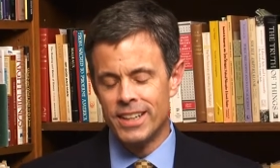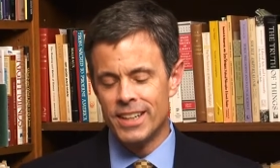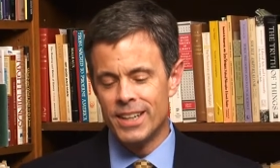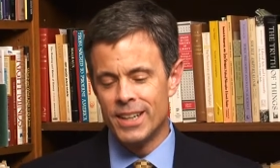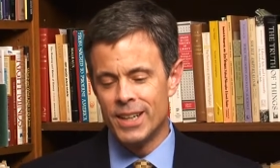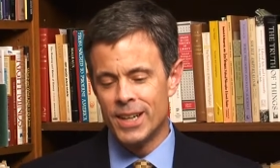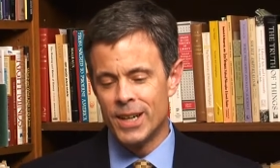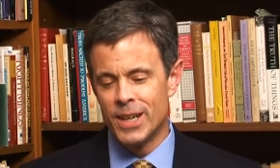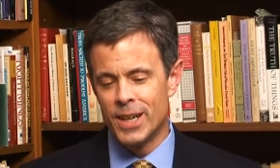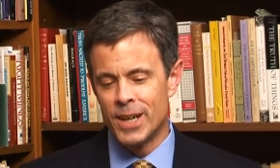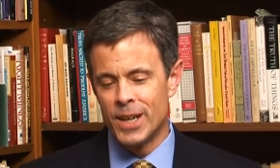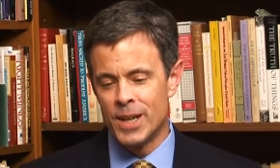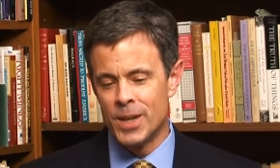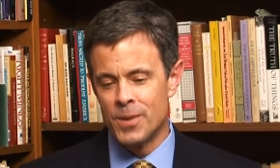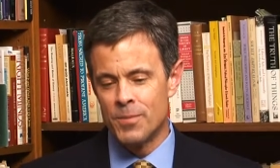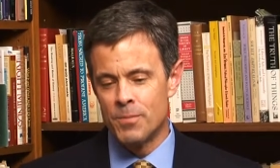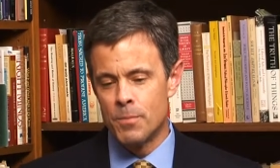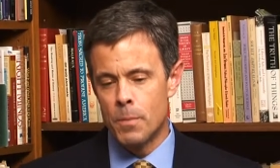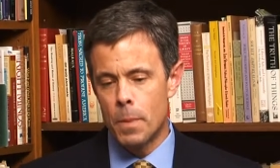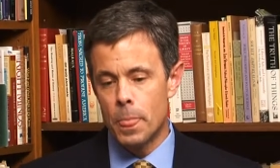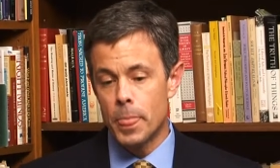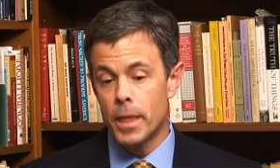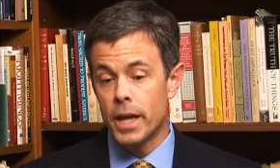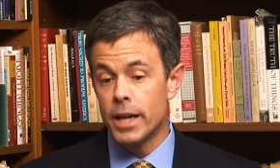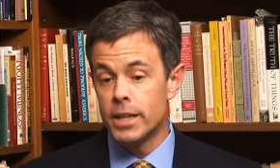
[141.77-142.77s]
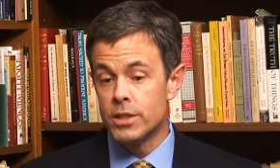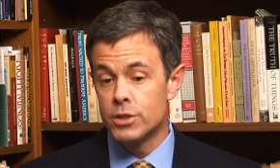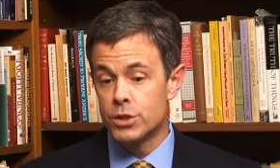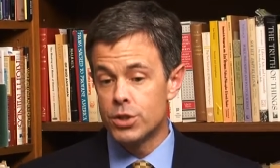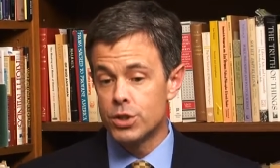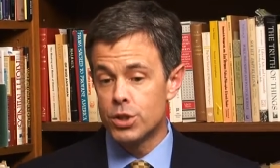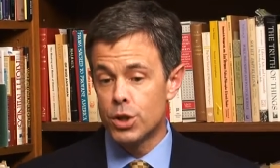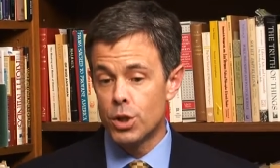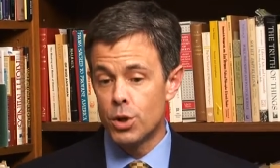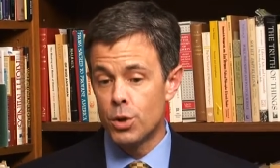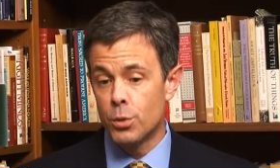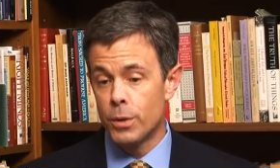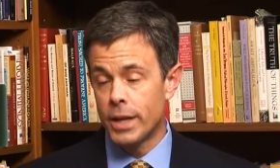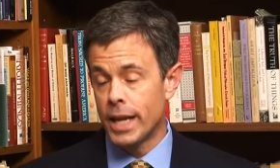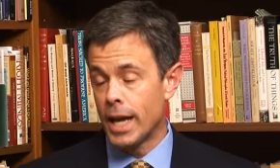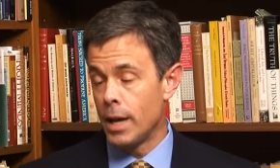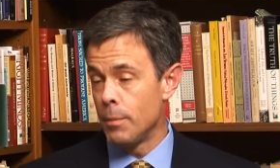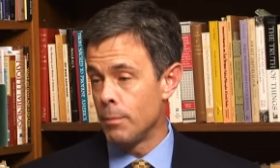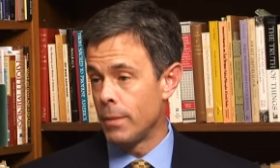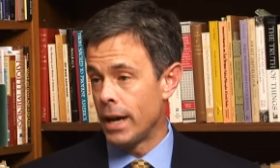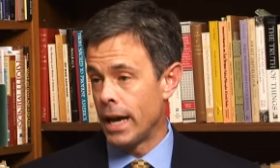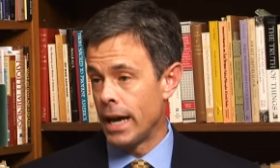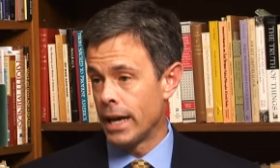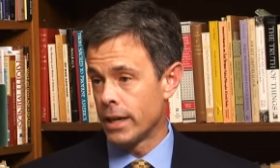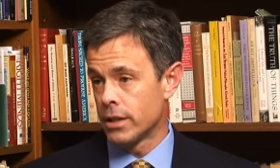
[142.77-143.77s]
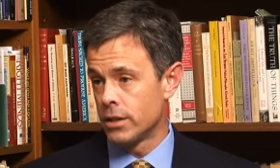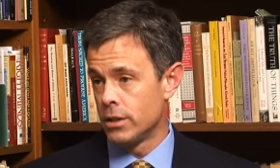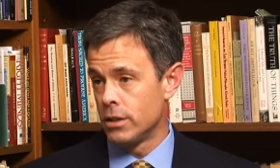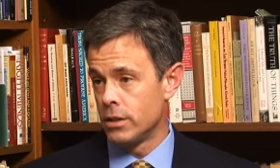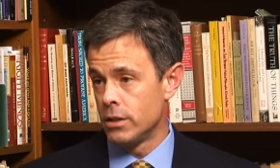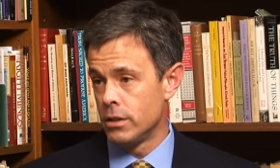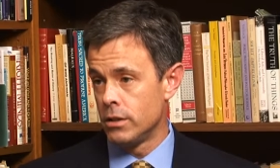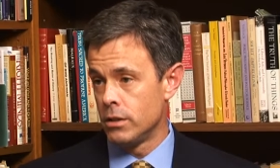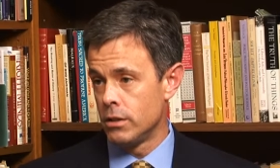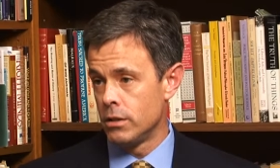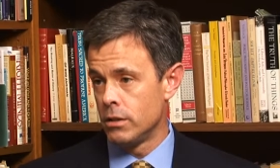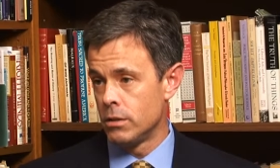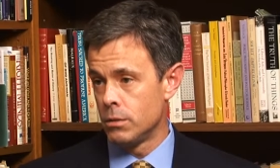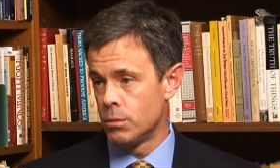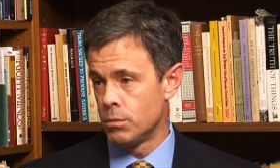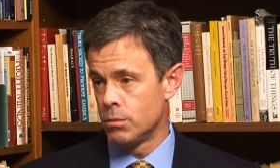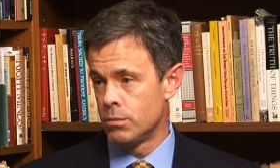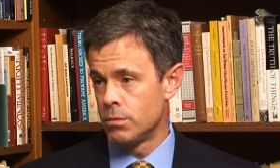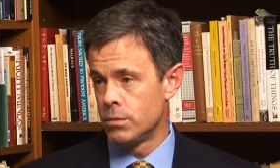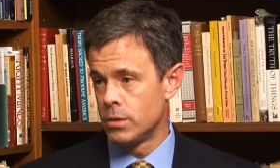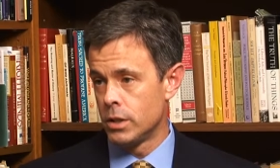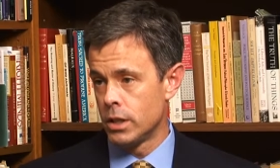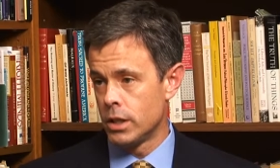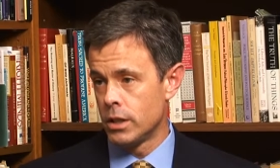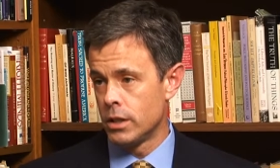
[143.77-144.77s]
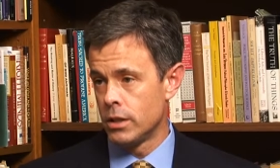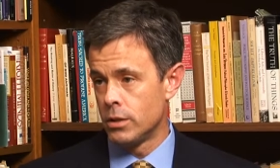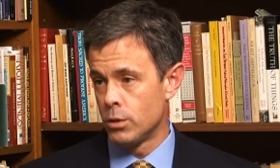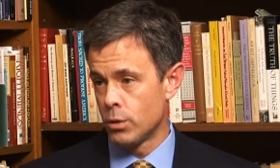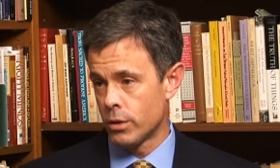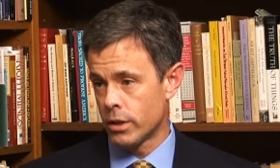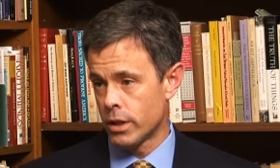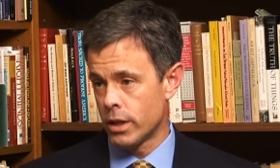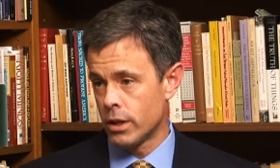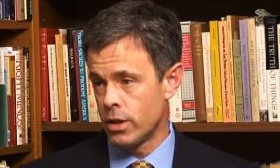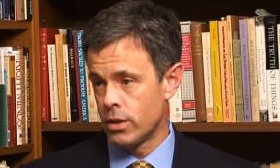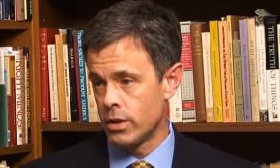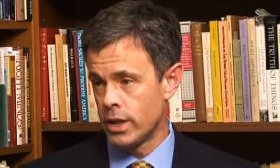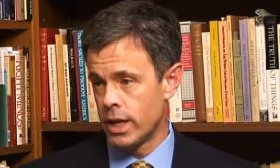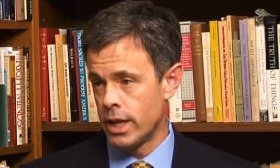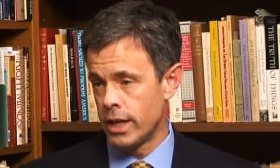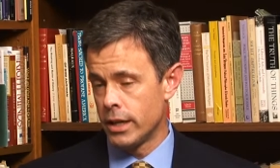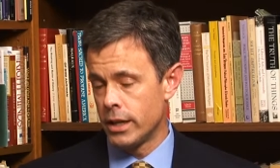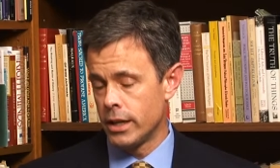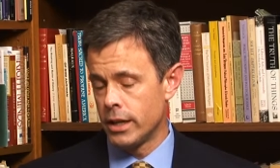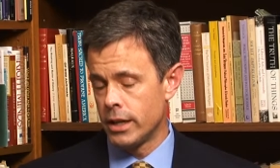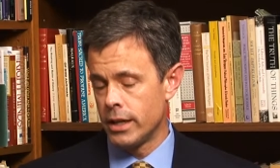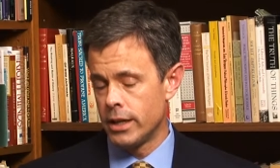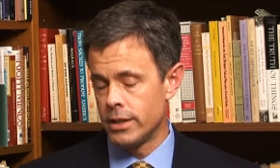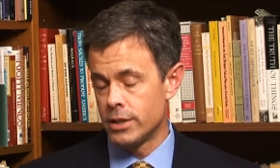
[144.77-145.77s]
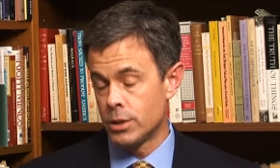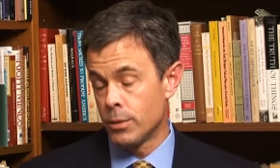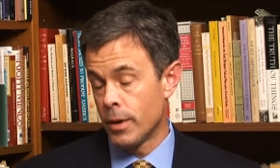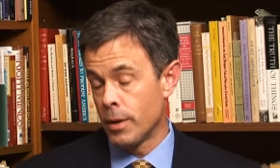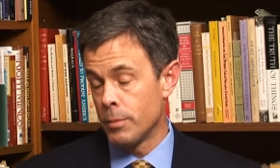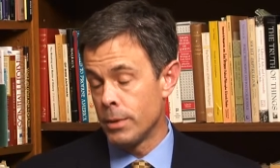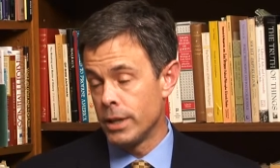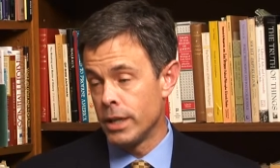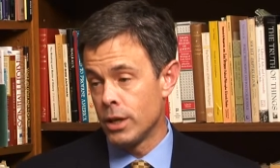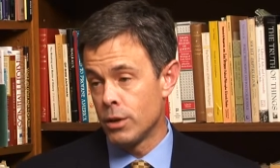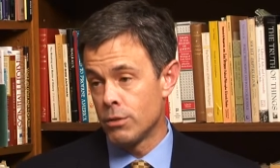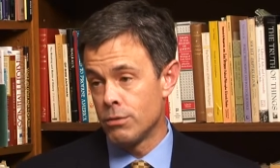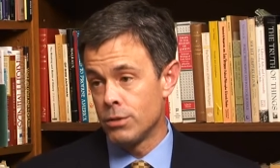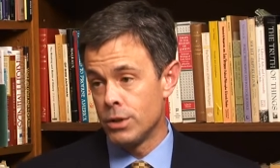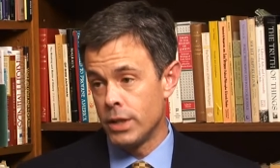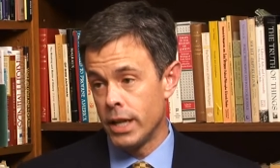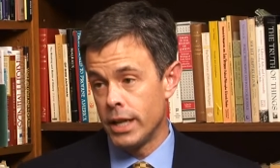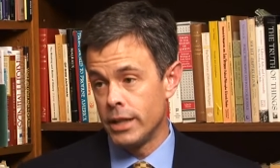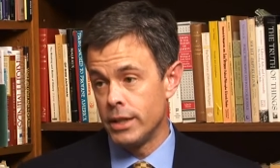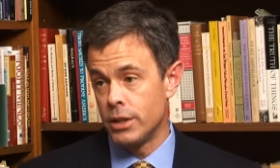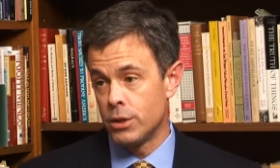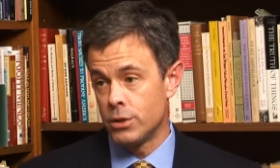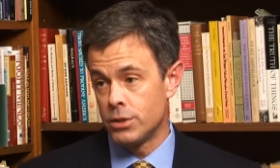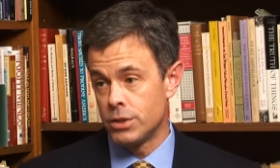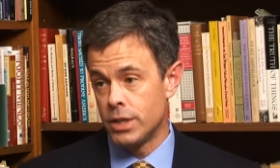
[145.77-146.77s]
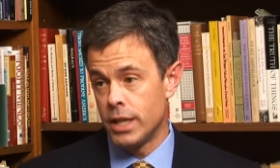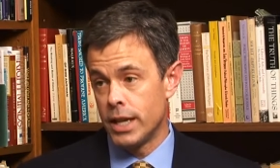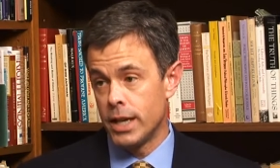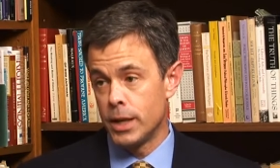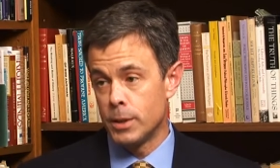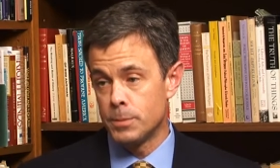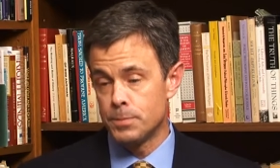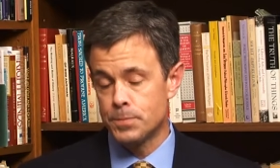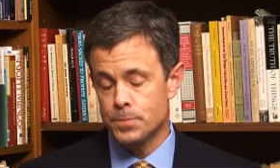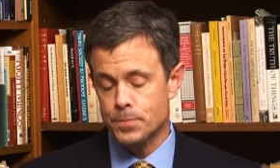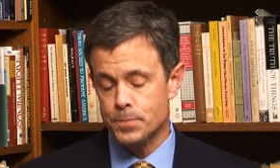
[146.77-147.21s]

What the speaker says: And so we came back to North Carolina, and so I've been here for 10 years now.